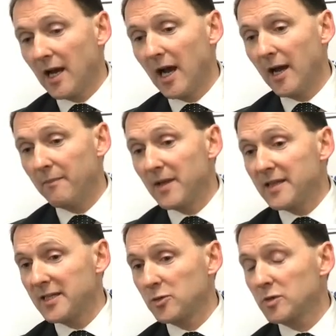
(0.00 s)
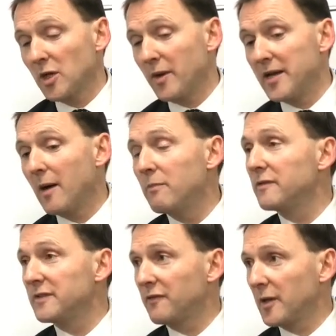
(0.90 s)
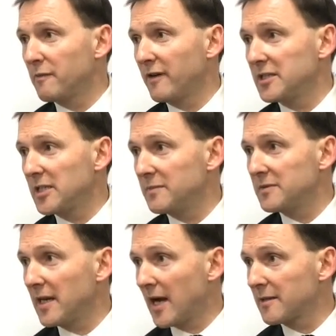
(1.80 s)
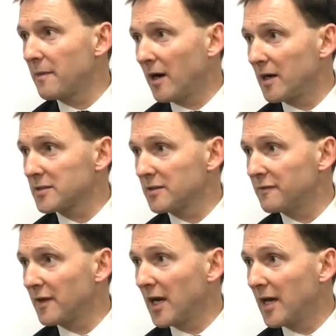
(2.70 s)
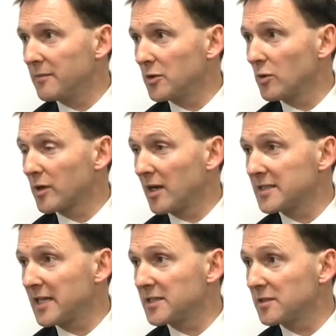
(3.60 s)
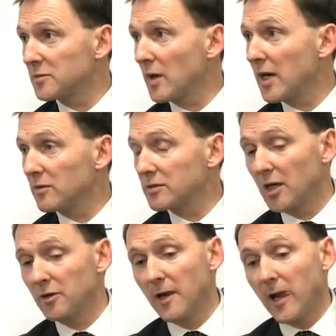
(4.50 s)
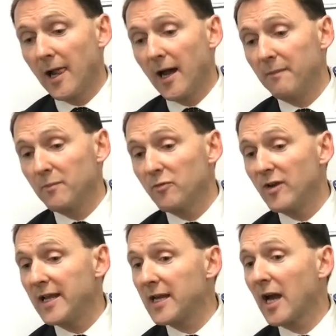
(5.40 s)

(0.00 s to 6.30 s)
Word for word: Um, there's also a number of different apprenticeships in other parts of um, the organisation as well. So um, really